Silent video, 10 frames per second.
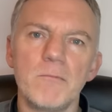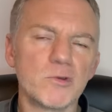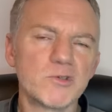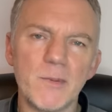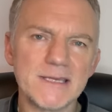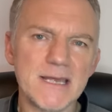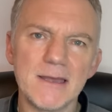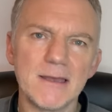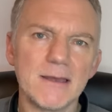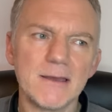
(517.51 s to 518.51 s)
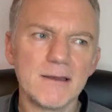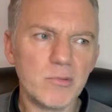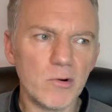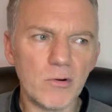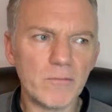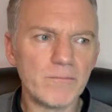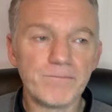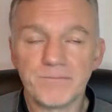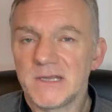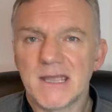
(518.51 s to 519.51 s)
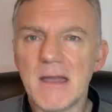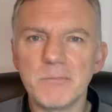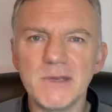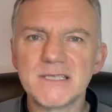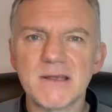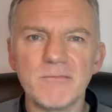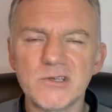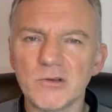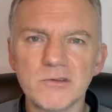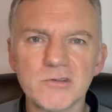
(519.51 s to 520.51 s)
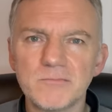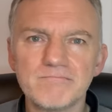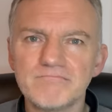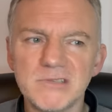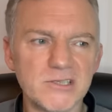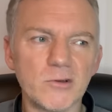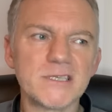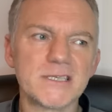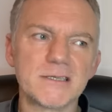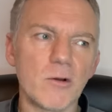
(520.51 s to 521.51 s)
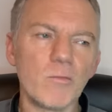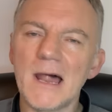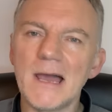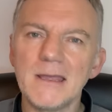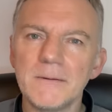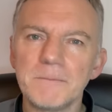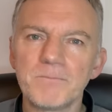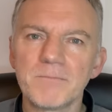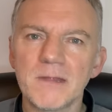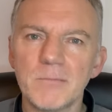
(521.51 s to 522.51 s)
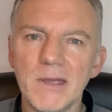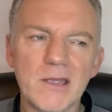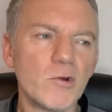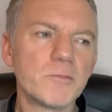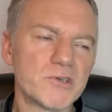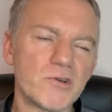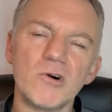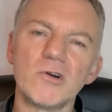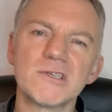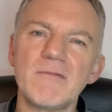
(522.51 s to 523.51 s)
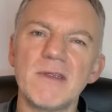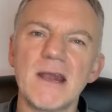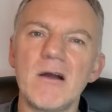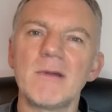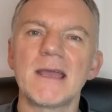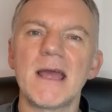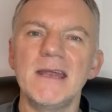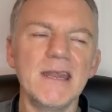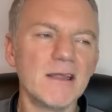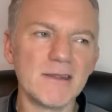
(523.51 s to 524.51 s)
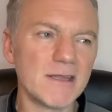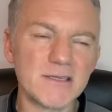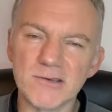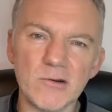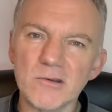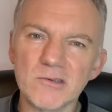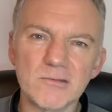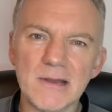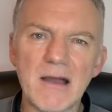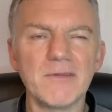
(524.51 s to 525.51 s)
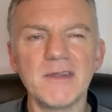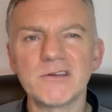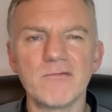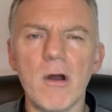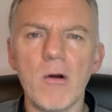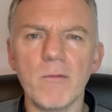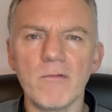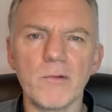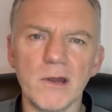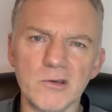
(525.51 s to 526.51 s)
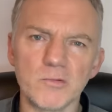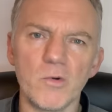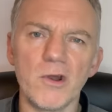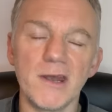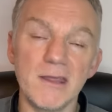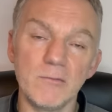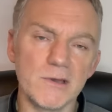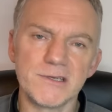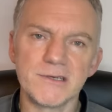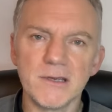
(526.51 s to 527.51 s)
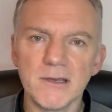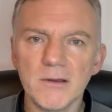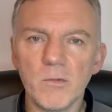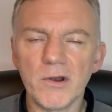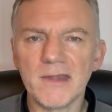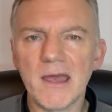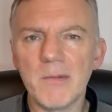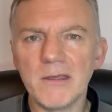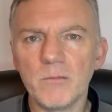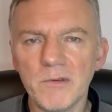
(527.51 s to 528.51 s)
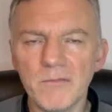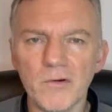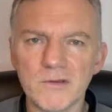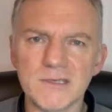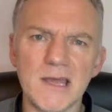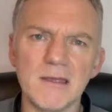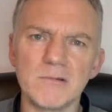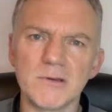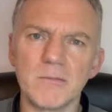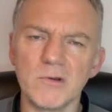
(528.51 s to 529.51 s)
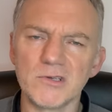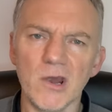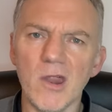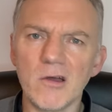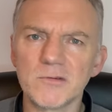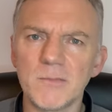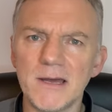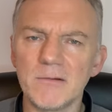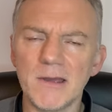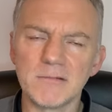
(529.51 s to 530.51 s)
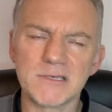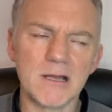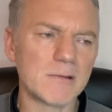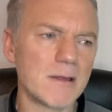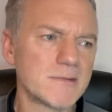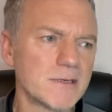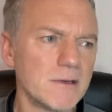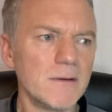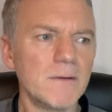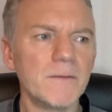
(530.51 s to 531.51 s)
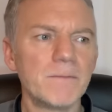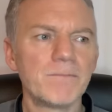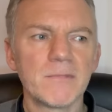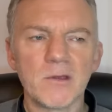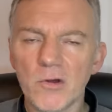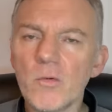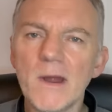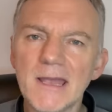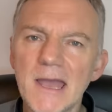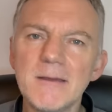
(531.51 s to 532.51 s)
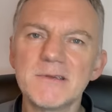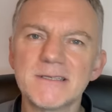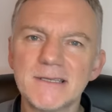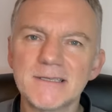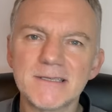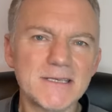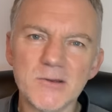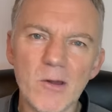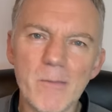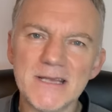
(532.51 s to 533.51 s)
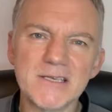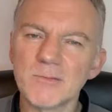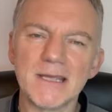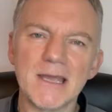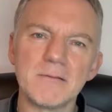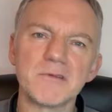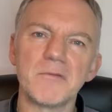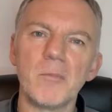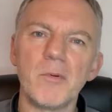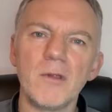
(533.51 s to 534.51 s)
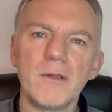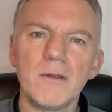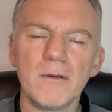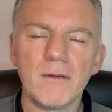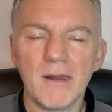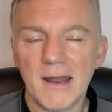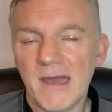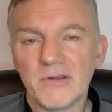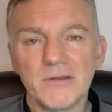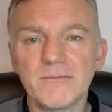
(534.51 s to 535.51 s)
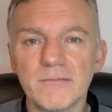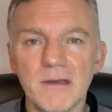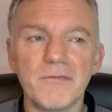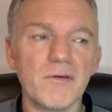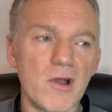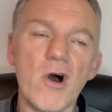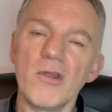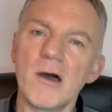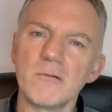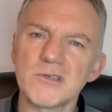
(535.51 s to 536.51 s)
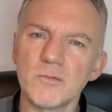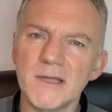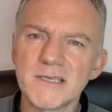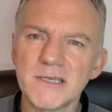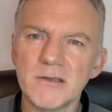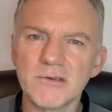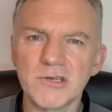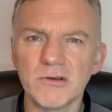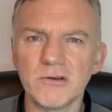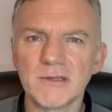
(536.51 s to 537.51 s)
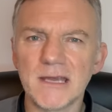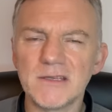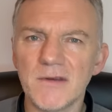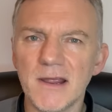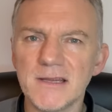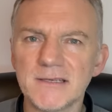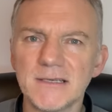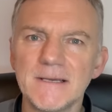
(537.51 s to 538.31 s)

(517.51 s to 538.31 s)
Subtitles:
Much better. But you're getting beat, and results don't lie. Picking up draws every now and again, 0-0 draws, having this, oh, we've only lost 1-8, which one of them eight before today was a loss, by the way, was Southampton. Got to win games. That's all that matters, winning games of football. And Everton have forgotten how to win, to use a Sean Dyche phrase.